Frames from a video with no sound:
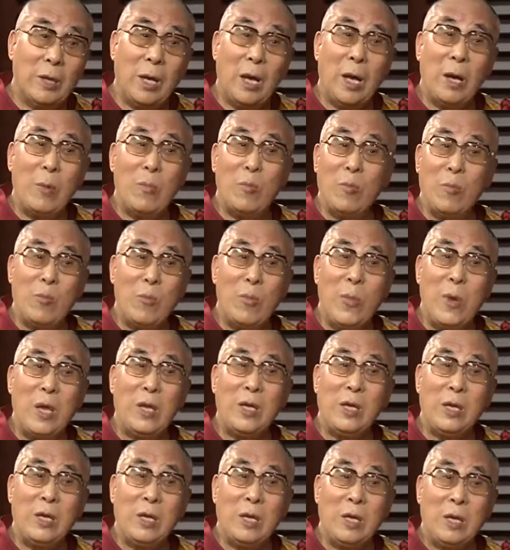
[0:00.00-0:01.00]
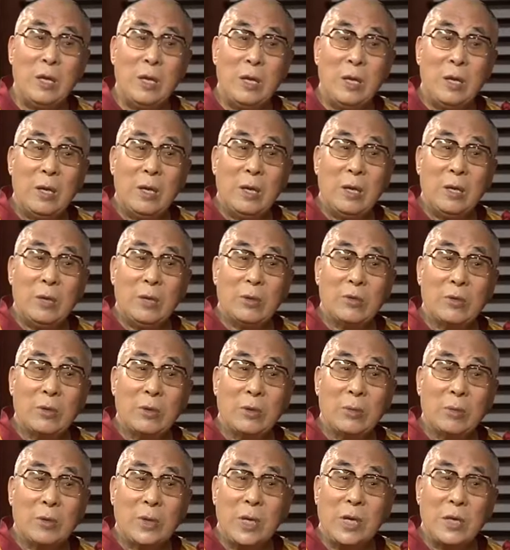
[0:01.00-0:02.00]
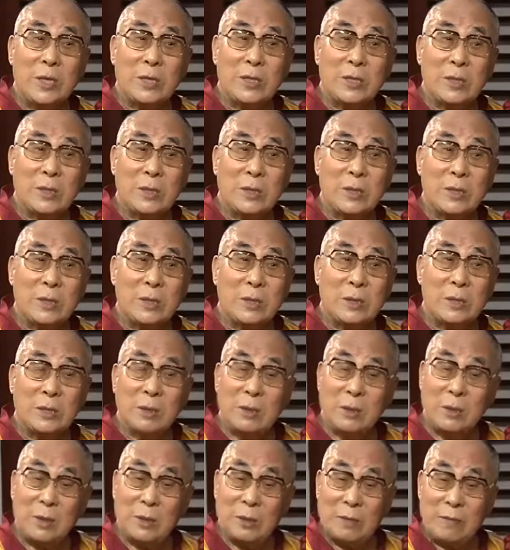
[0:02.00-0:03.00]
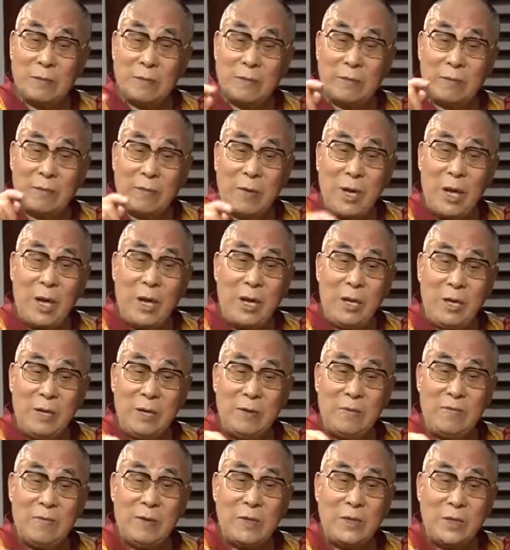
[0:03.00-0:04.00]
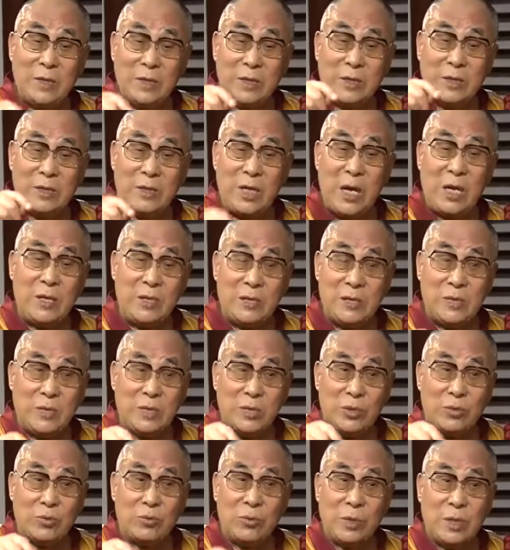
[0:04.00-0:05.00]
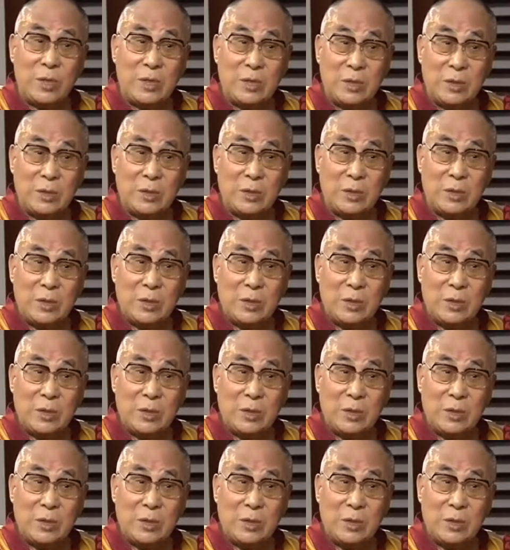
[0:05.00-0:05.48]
There are many sort of cases, the very, very tense situation,